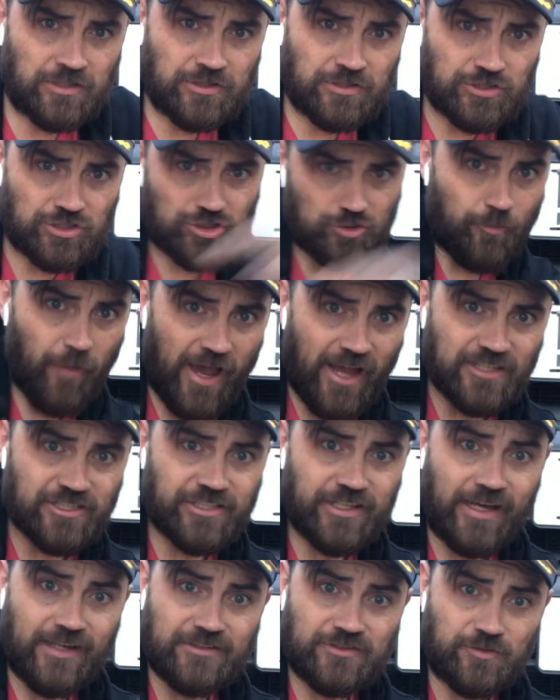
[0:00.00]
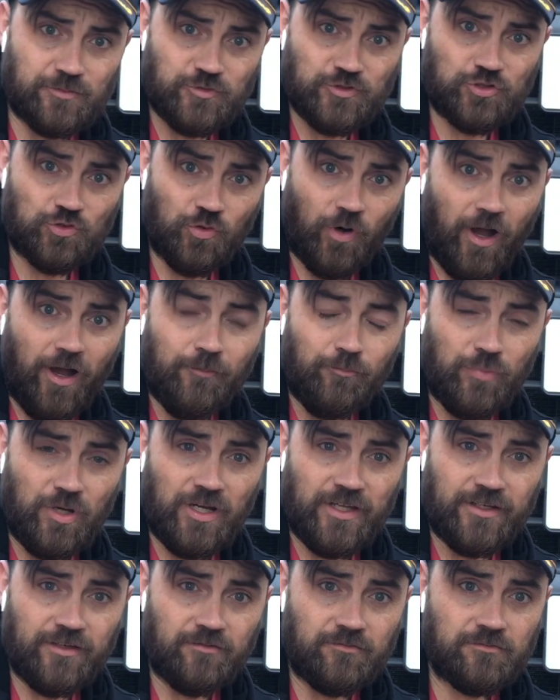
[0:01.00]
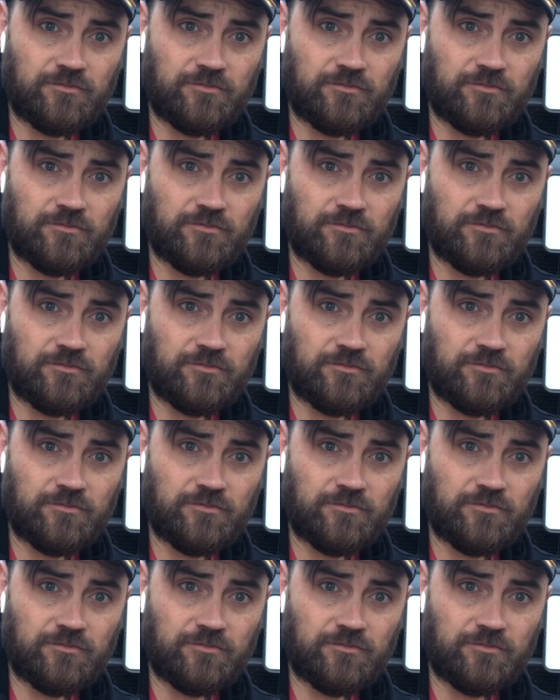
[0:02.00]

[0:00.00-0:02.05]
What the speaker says: smash that subscribe button.